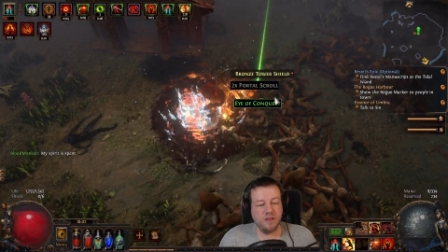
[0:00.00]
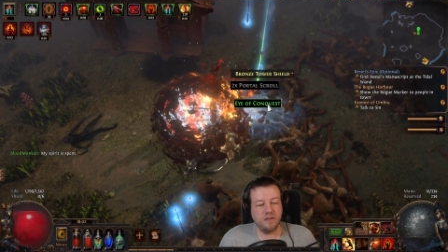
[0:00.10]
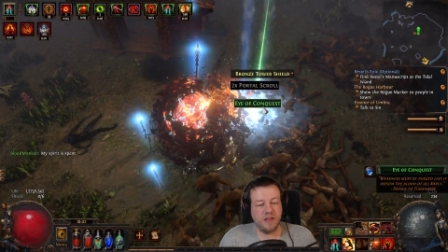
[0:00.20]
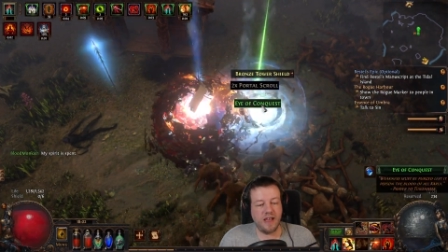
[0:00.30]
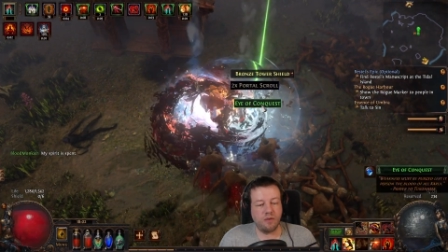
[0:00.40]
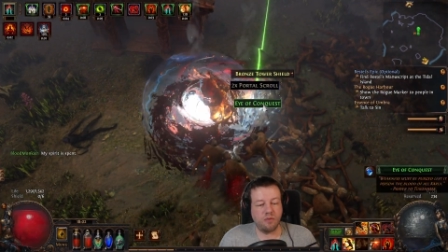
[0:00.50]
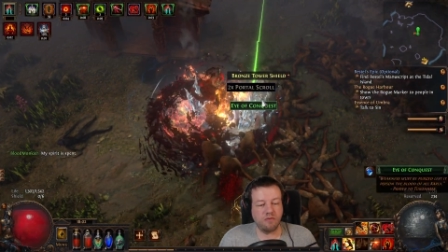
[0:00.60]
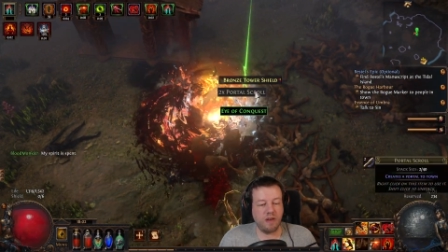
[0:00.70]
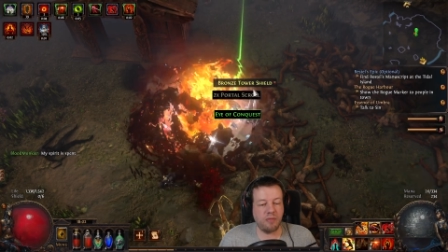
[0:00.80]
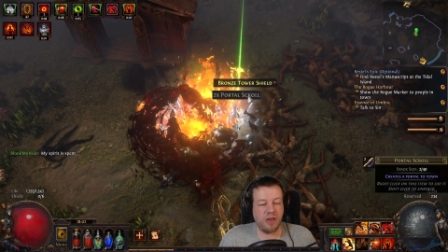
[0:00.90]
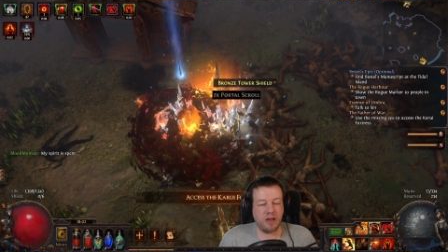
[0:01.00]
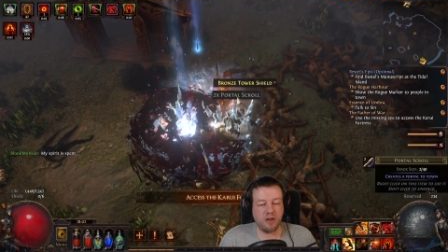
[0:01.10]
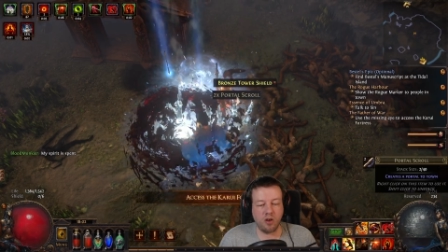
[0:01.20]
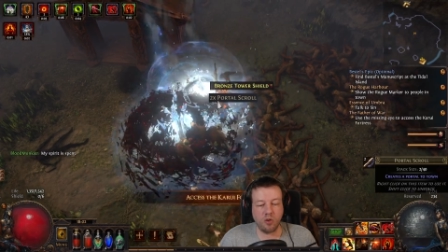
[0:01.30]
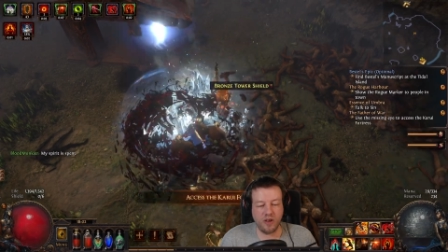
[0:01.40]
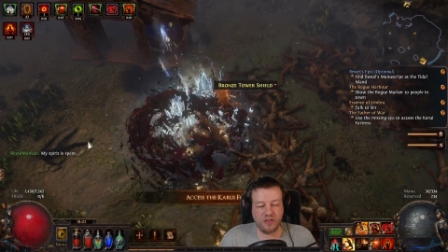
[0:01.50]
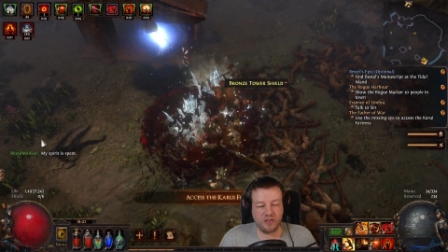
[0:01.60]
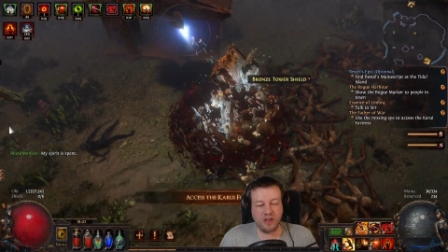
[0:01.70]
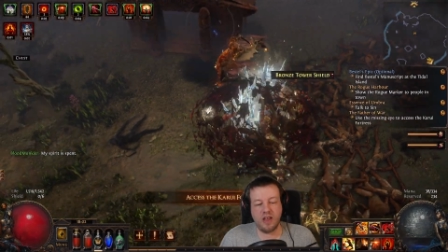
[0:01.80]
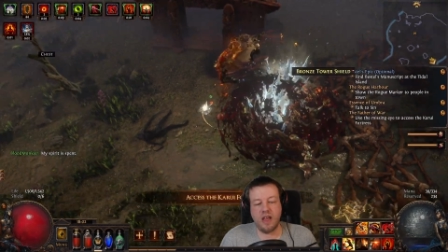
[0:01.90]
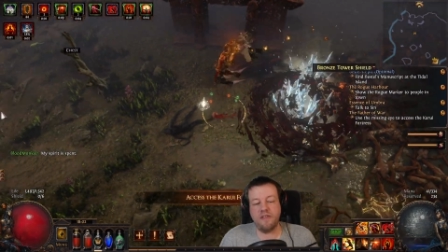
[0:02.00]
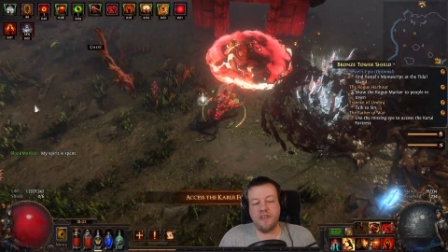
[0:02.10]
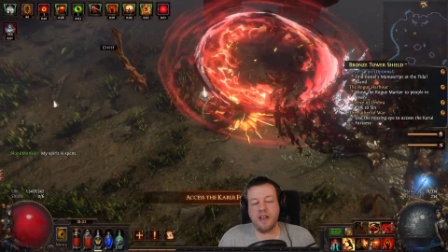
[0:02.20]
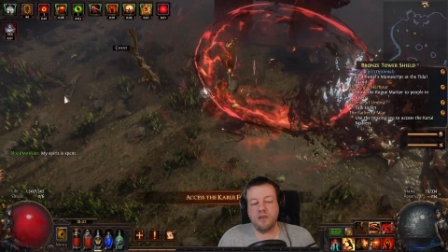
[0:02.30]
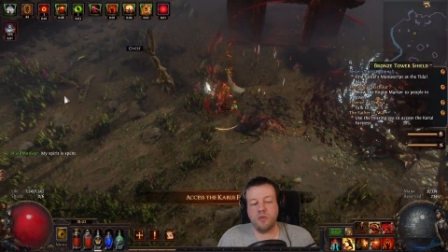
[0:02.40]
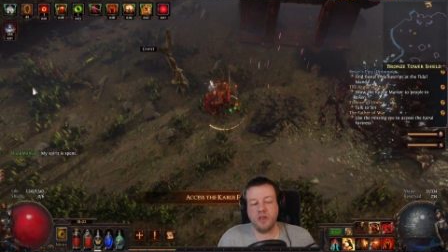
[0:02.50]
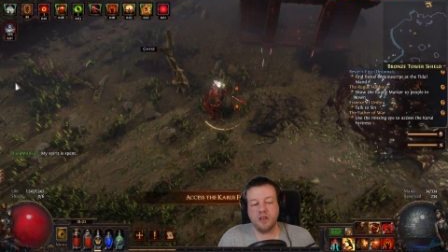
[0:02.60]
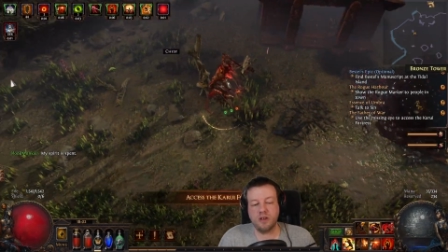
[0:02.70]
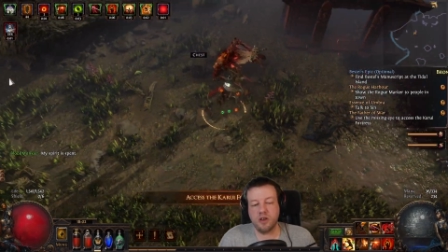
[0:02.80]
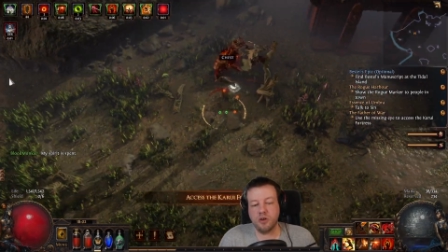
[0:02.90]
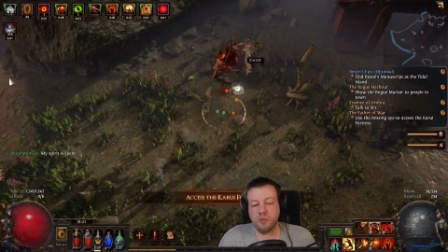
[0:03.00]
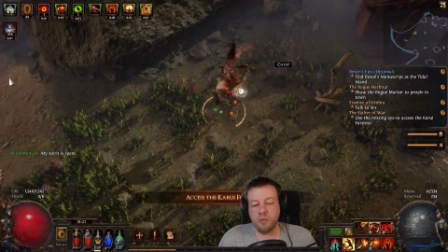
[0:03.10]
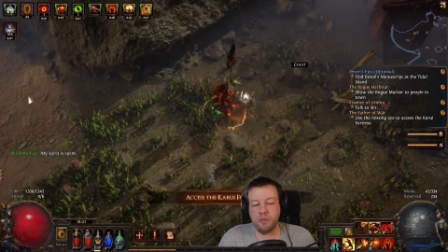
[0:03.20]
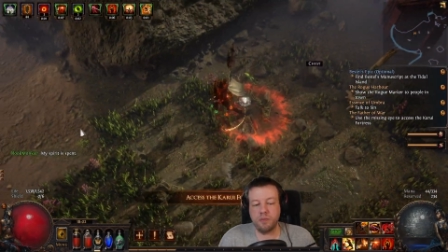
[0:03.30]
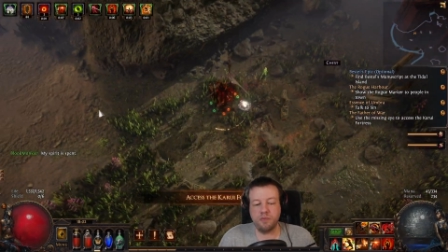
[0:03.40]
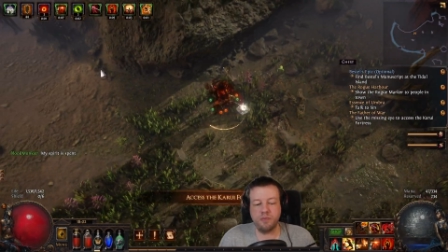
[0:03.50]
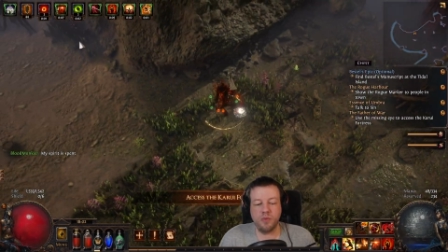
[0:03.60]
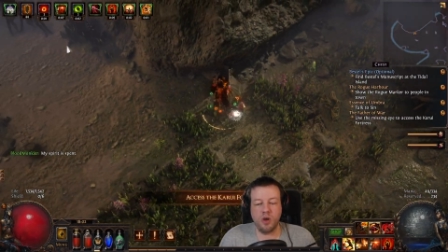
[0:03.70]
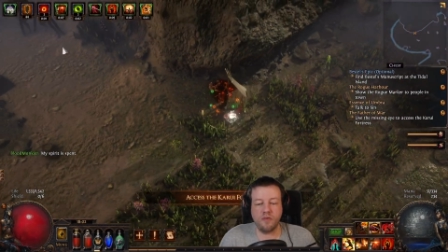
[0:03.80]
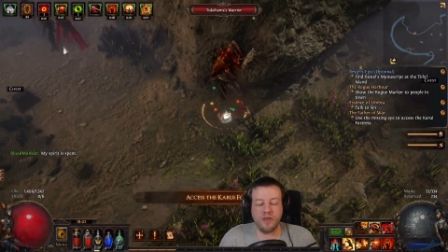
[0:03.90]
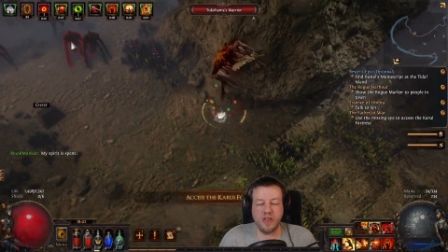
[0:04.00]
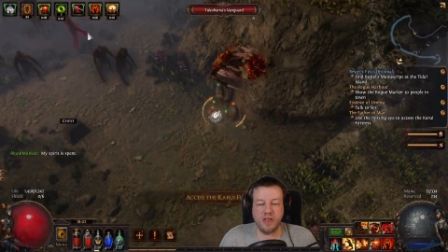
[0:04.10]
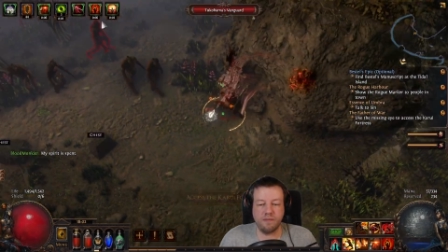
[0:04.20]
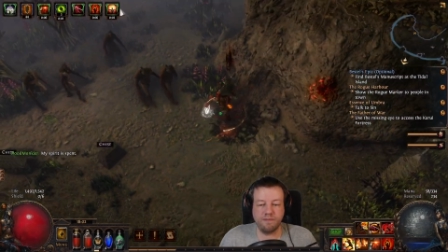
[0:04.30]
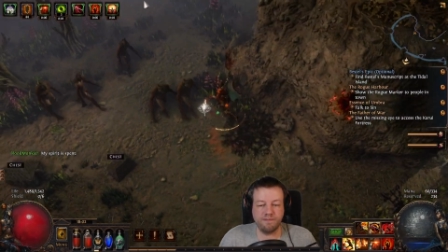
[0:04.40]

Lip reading: Down. Grab the Eye Conquest, and then we can go over here.